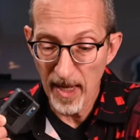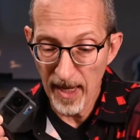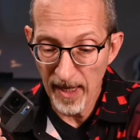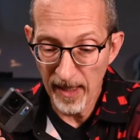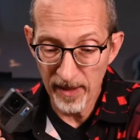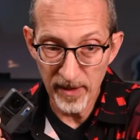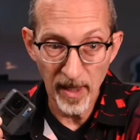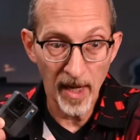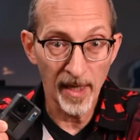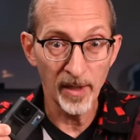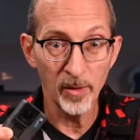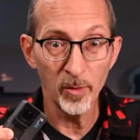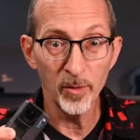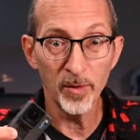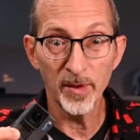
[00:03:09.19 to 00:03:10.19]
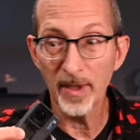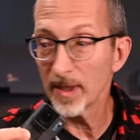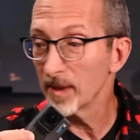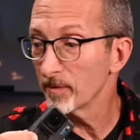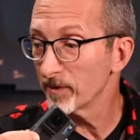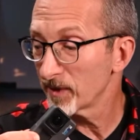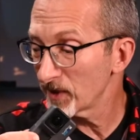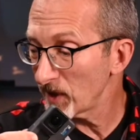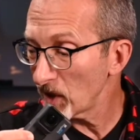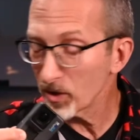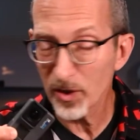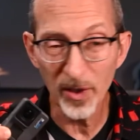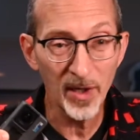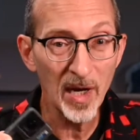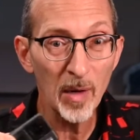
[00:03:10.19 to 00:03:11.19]
and I used
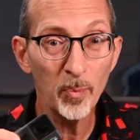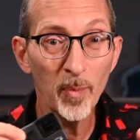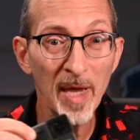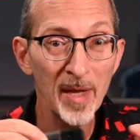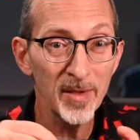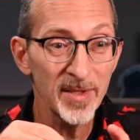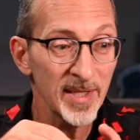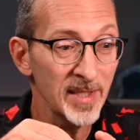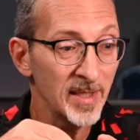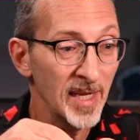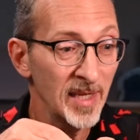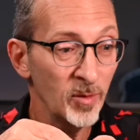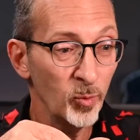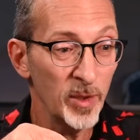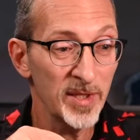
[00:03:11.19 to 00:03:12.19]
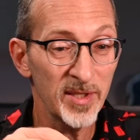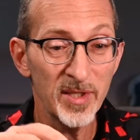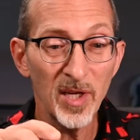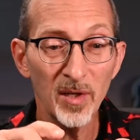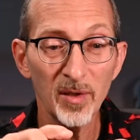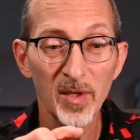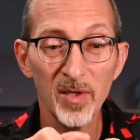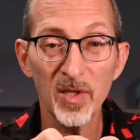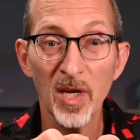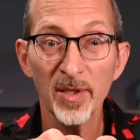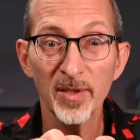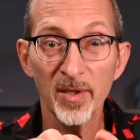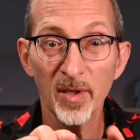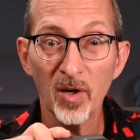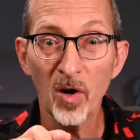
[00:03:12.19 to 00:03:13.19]
suction cup mounts, and we stuck this
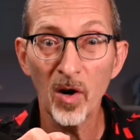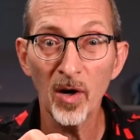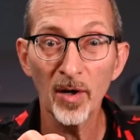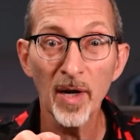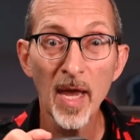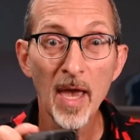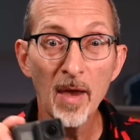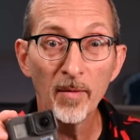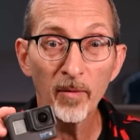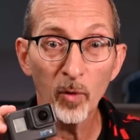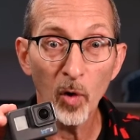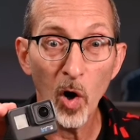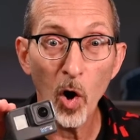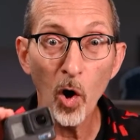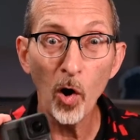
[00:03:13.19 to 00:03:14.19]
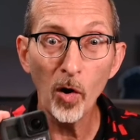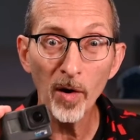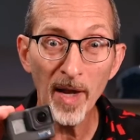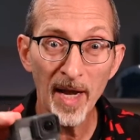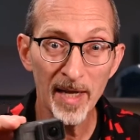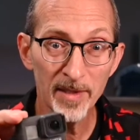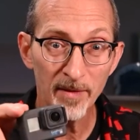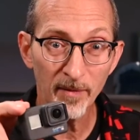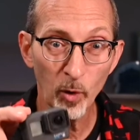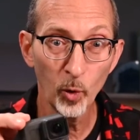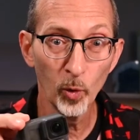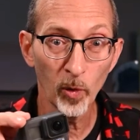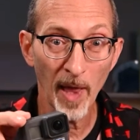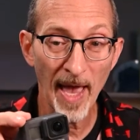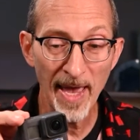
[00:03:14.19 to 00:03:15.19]
onto the car for all kinds of
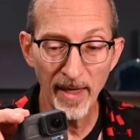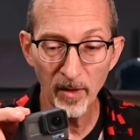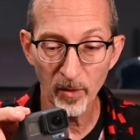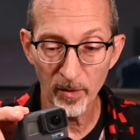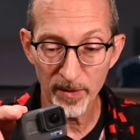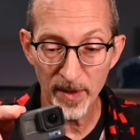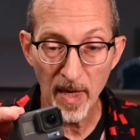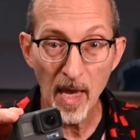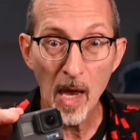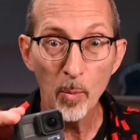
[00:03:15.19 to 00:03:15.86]
cool angles,